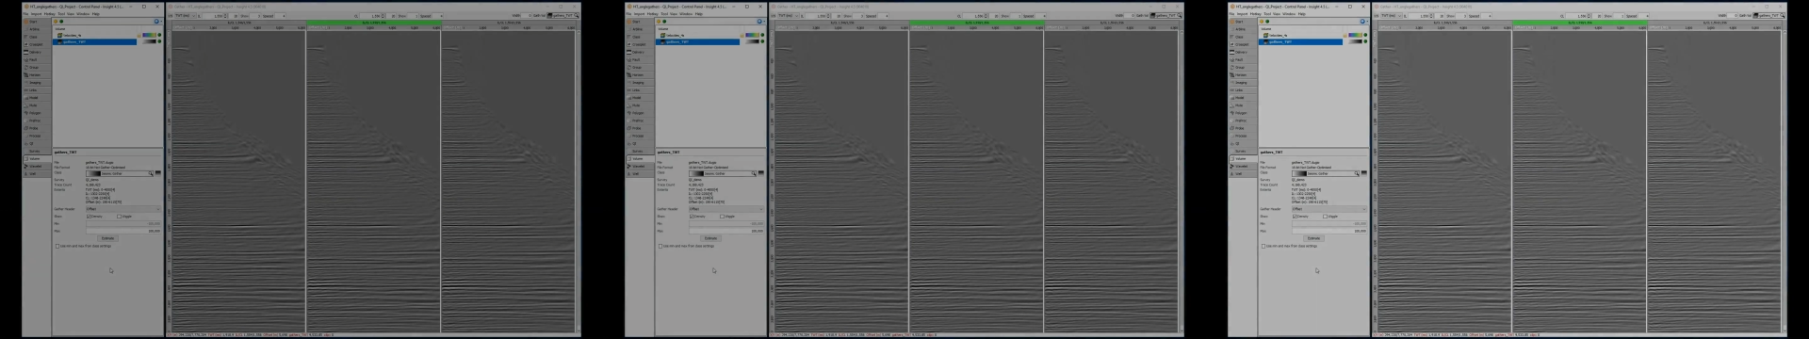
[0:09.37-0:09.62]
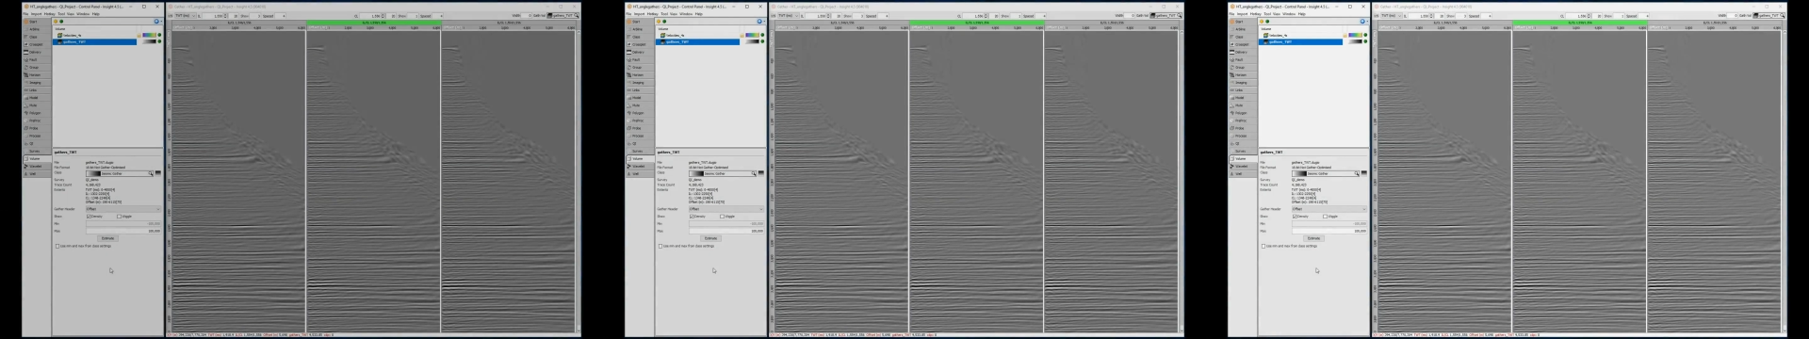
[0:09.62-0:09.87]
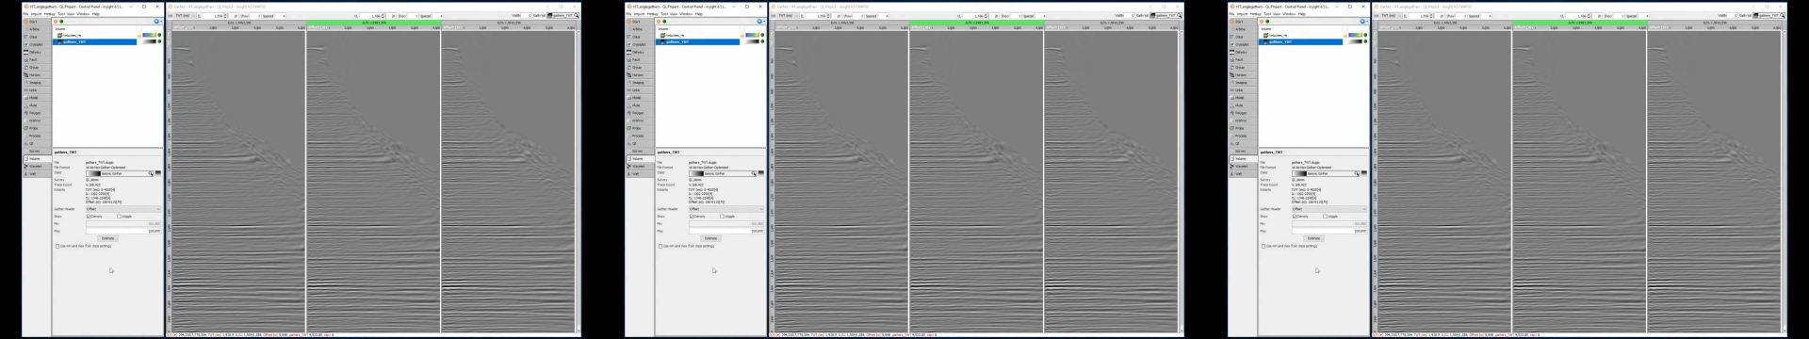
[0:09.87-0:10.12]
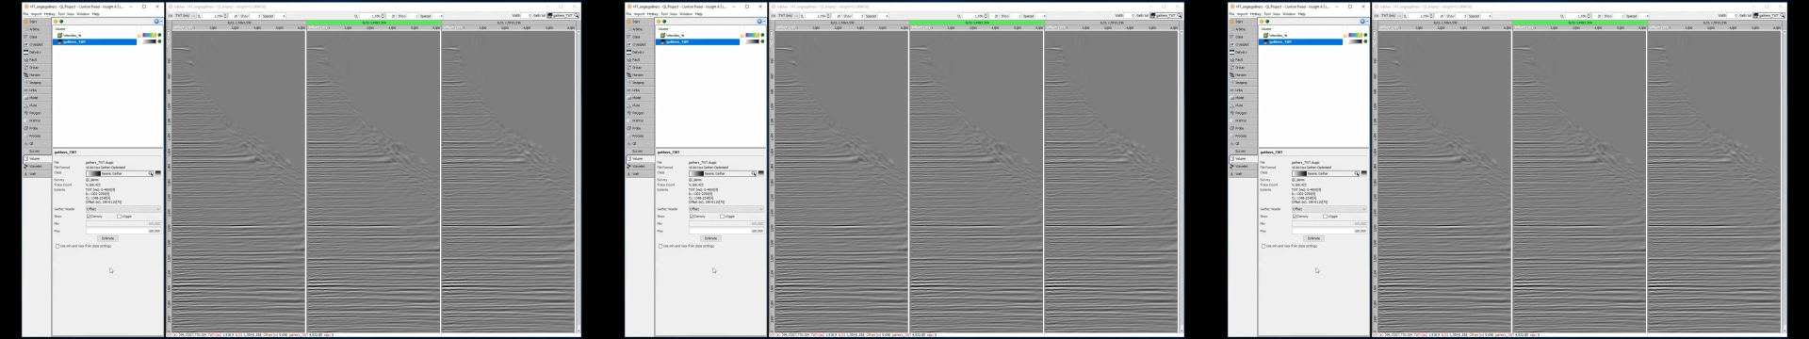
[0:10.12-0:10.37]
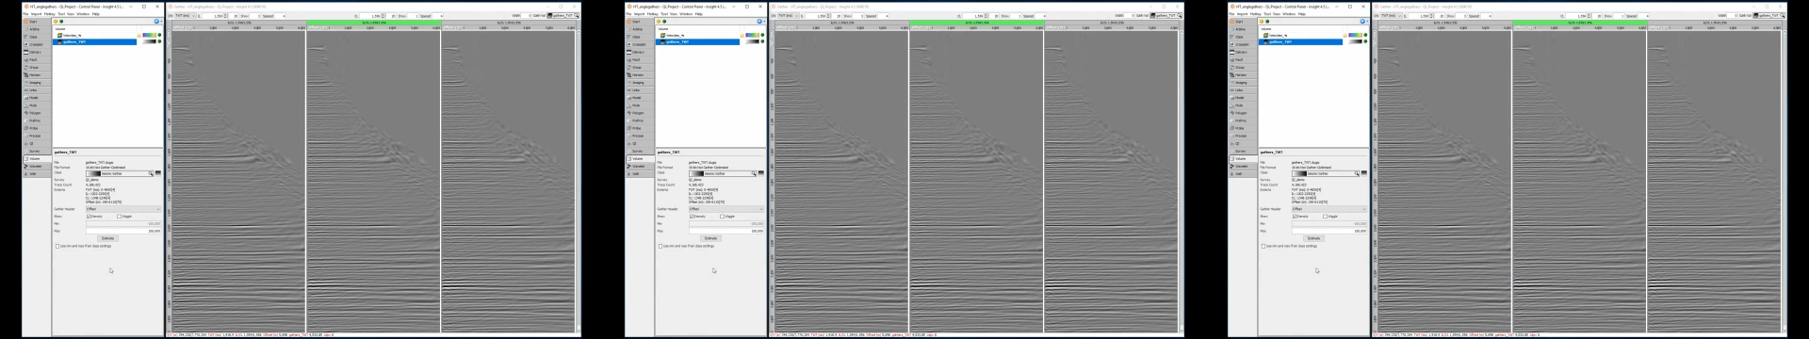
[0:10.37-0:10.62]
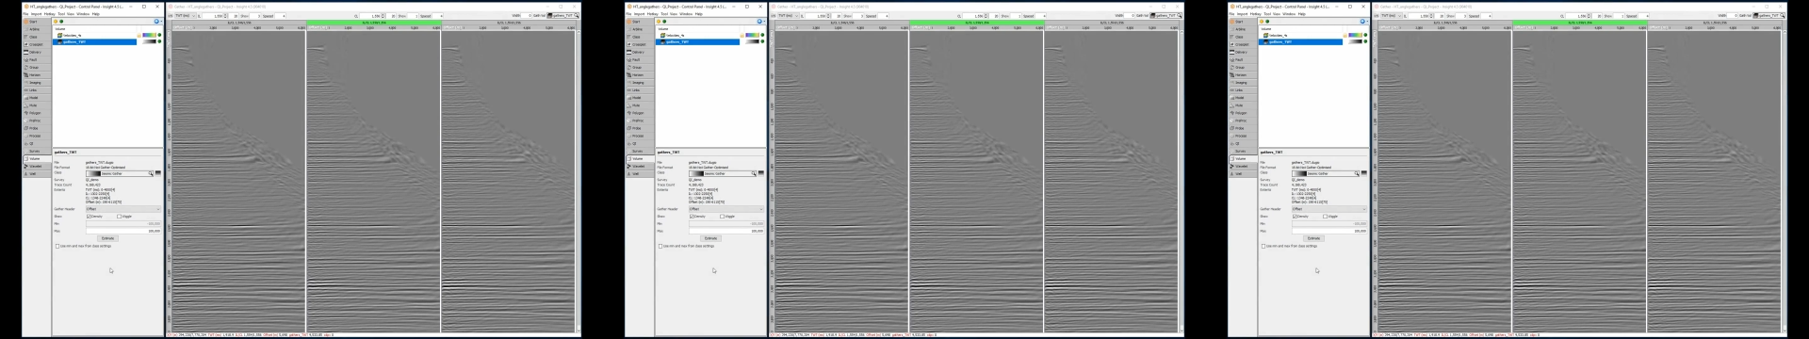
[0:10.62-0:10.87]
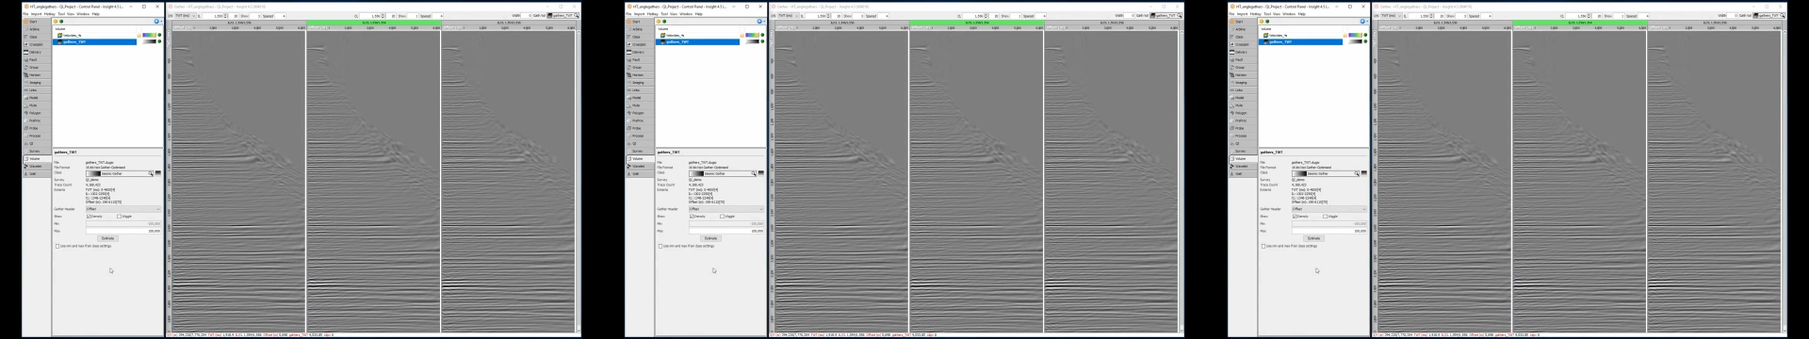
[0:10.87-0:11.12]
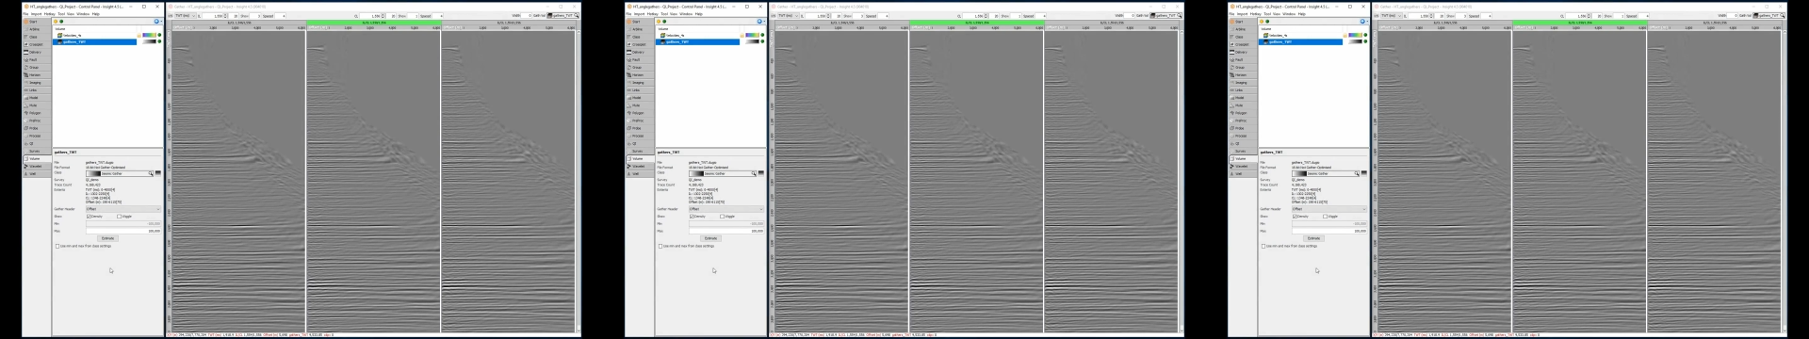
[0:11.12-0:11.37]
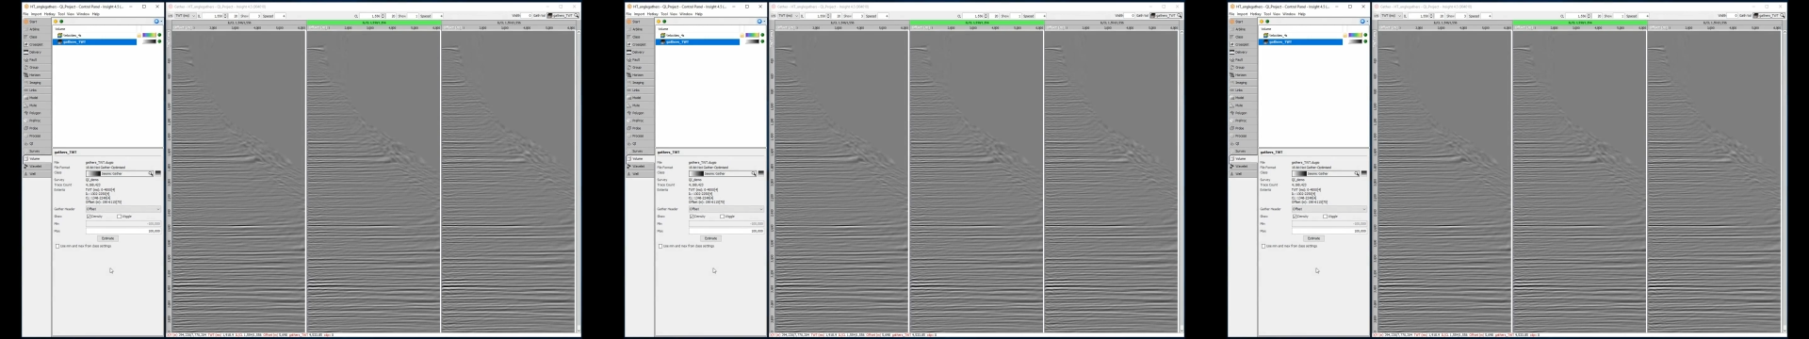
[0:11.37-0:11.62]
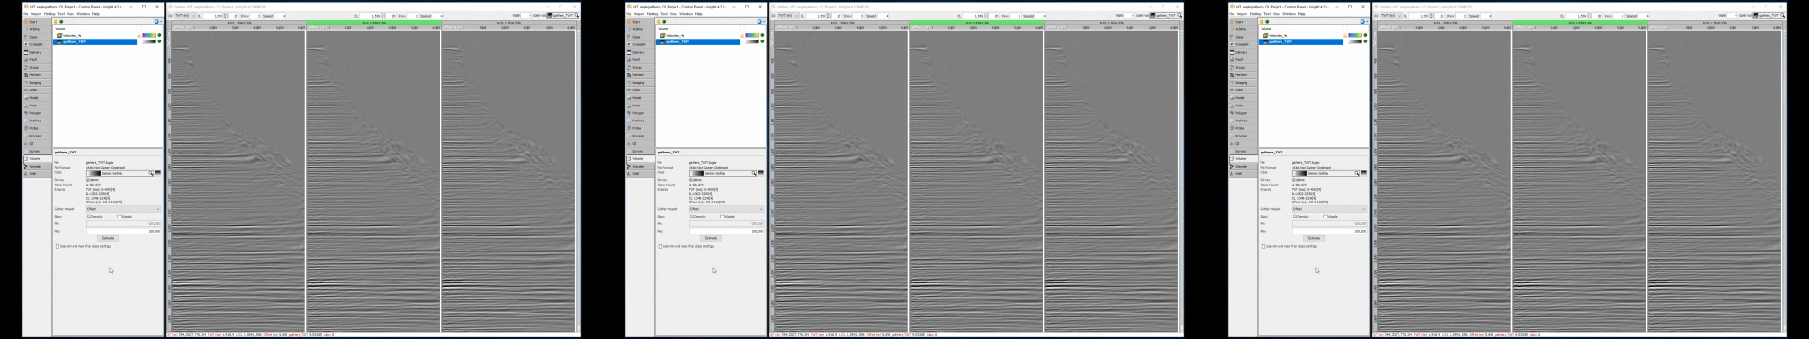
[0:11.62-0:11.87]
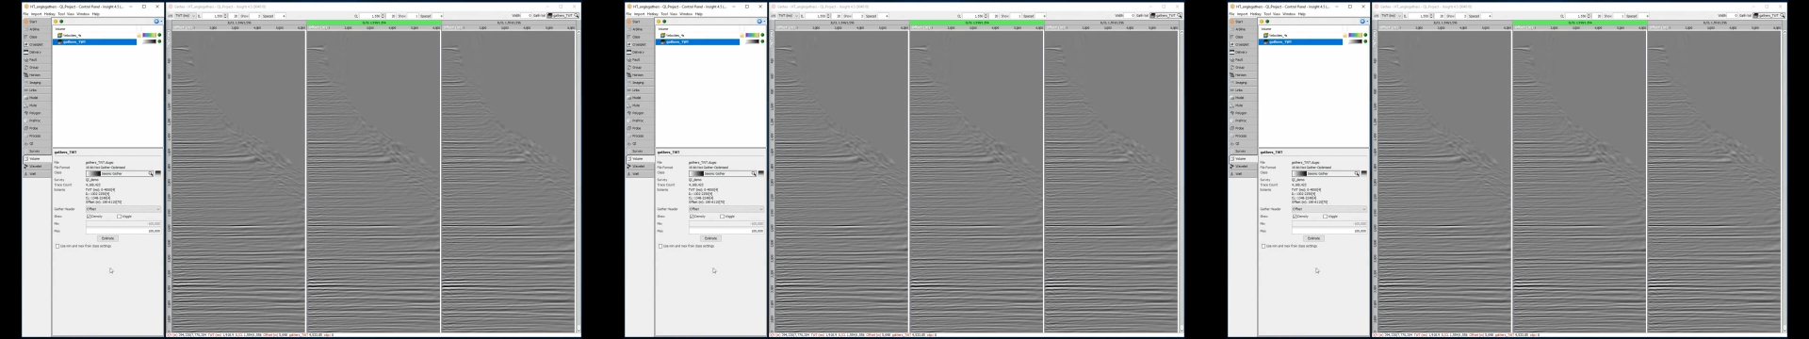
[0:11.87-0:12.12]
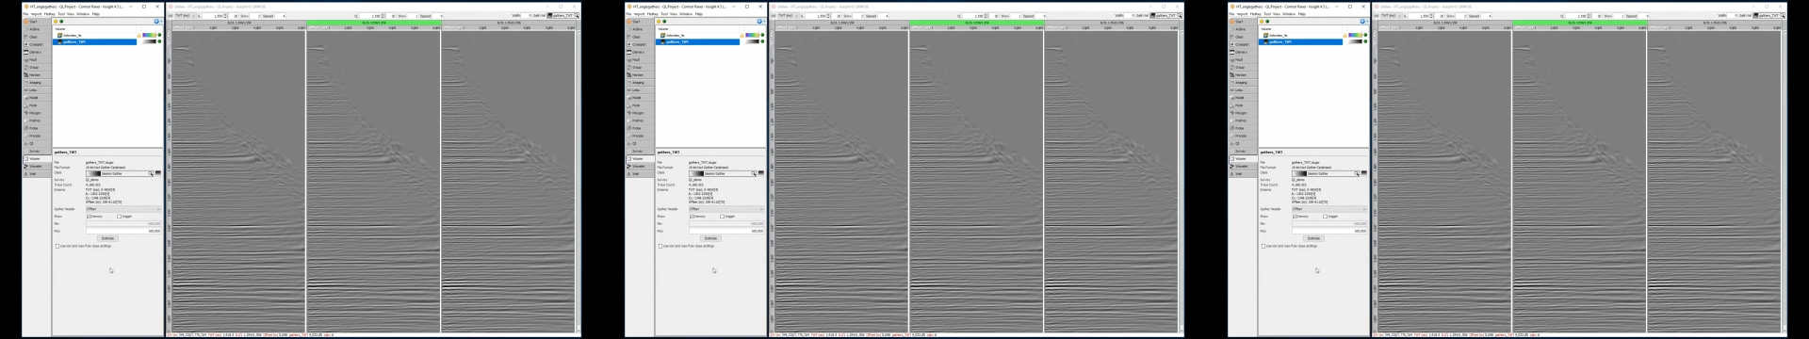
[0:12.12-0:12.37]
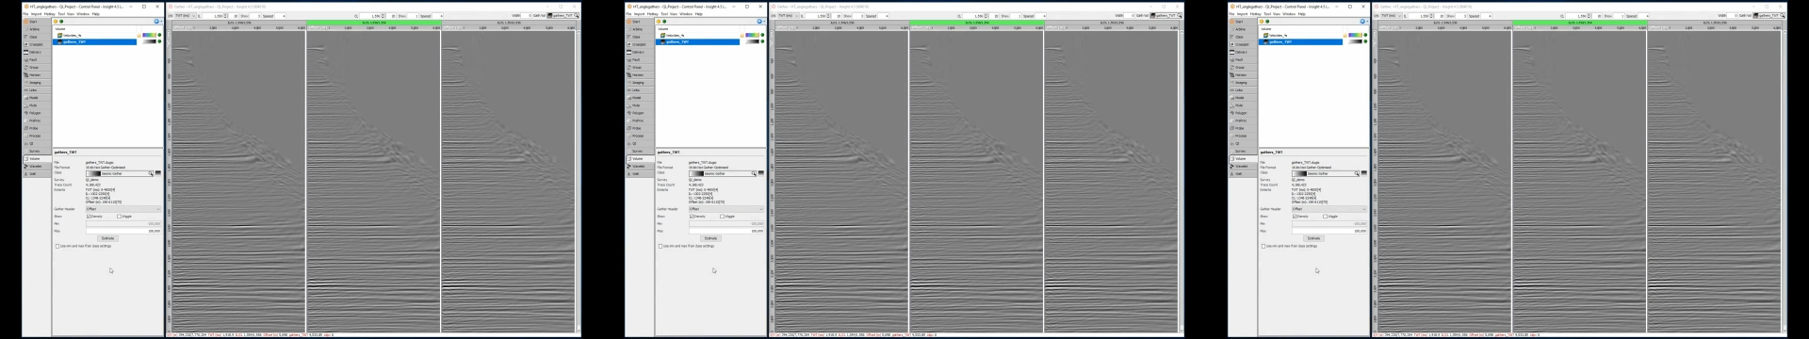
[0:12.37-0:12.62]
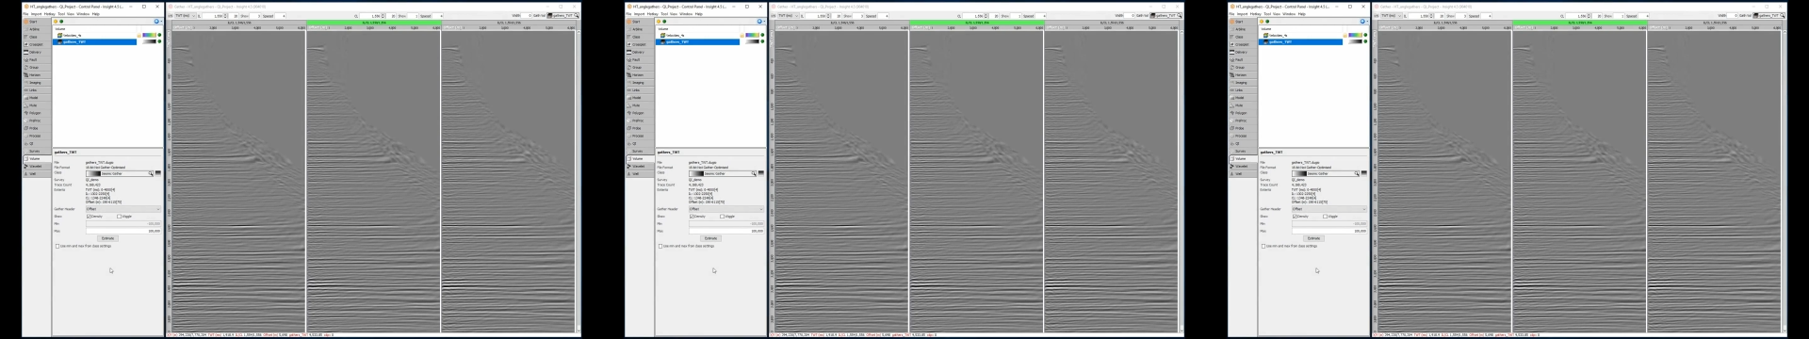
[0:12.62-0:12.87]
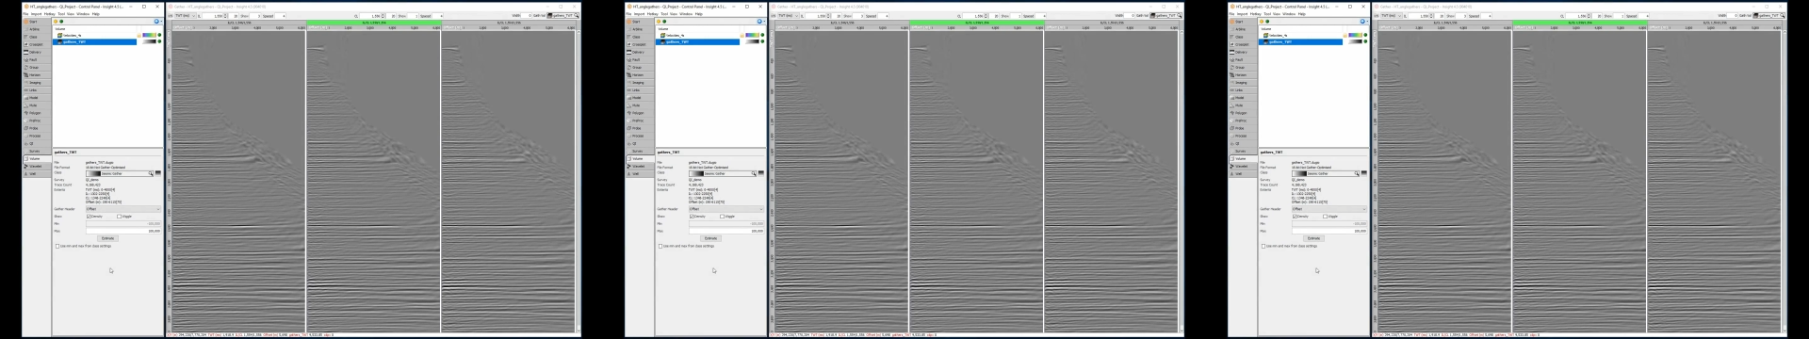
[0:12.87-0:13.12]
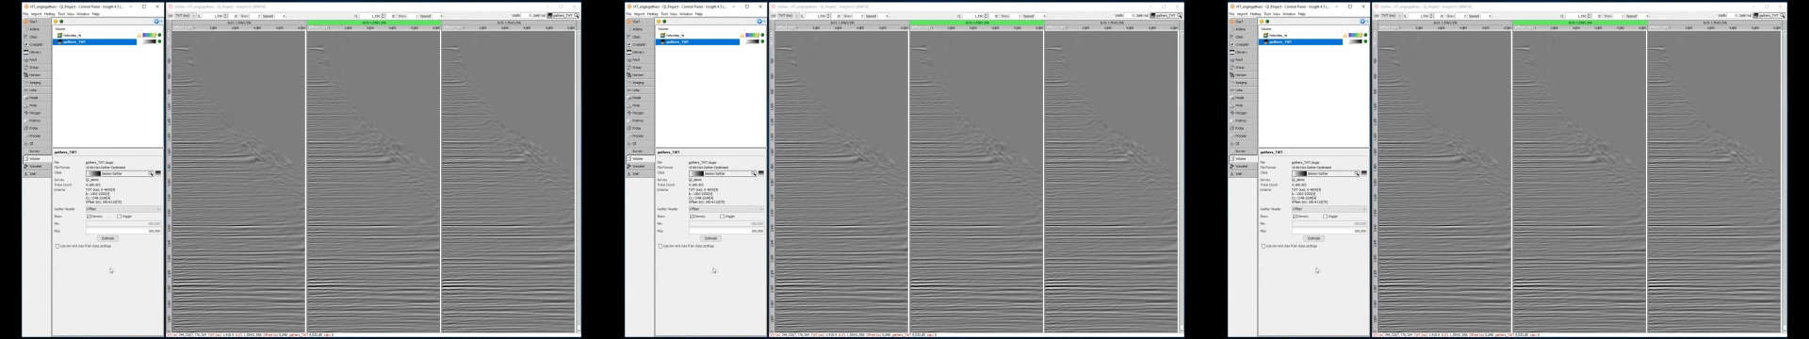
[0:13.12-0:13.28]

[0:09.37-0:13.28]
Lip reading: Nobody's mouth can be seen.